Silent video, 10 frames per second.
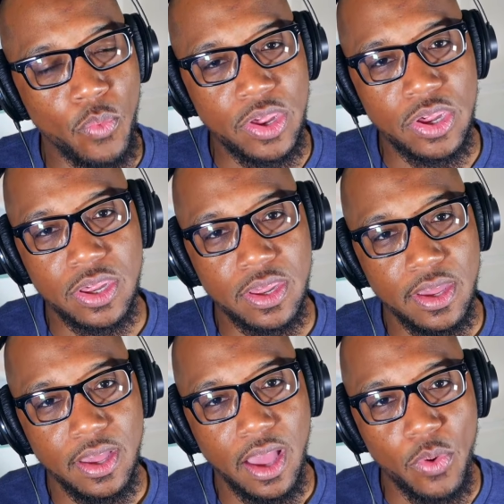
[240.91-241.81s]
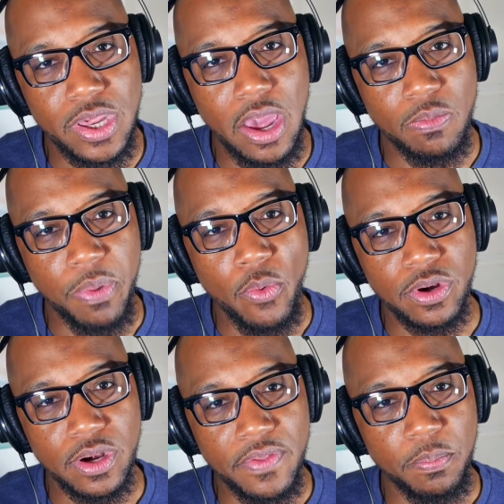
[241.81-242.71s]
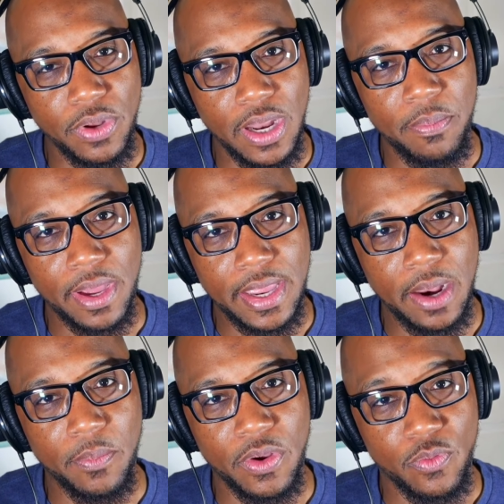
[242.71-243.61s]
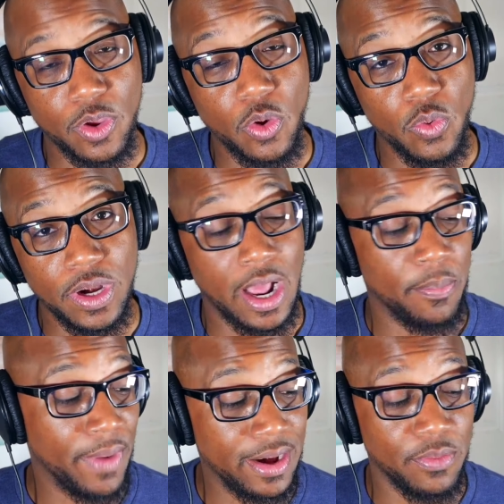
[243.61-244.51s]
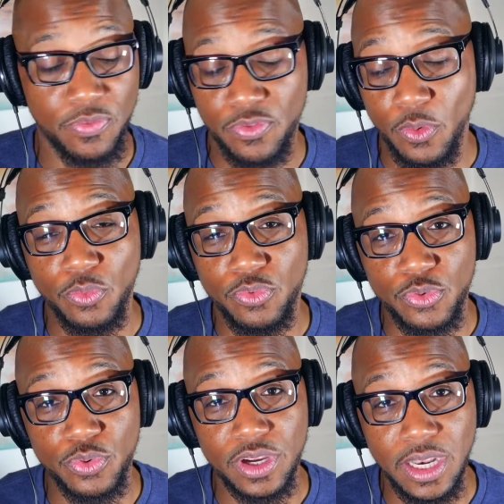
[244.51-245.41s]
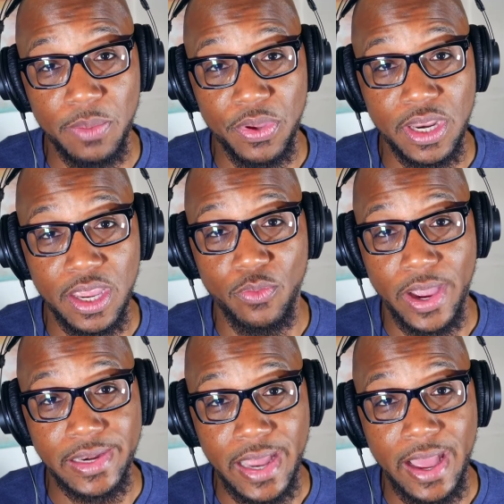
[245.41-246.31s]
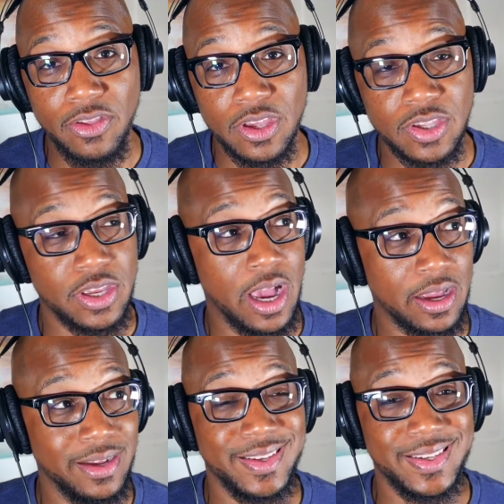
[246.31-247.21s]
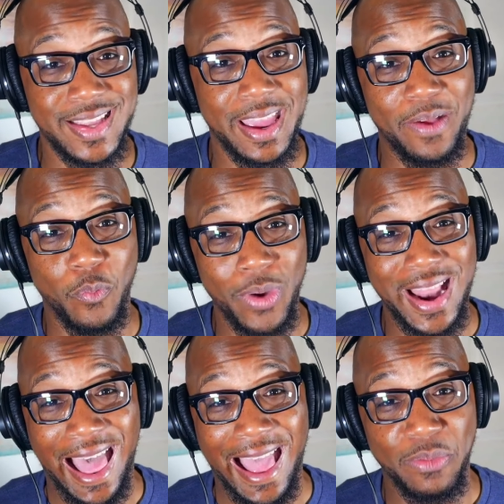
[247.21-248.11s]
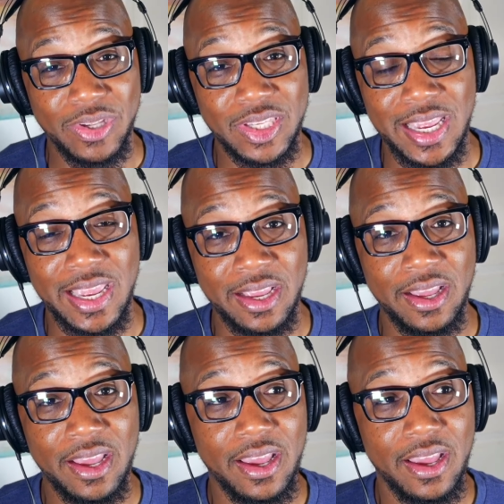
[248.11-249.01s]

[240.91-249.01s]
I wish I wish I was bold enough to pull out my camera and record it. I might have th- threw a clip in here right now just so y'all can understand what I was seeing.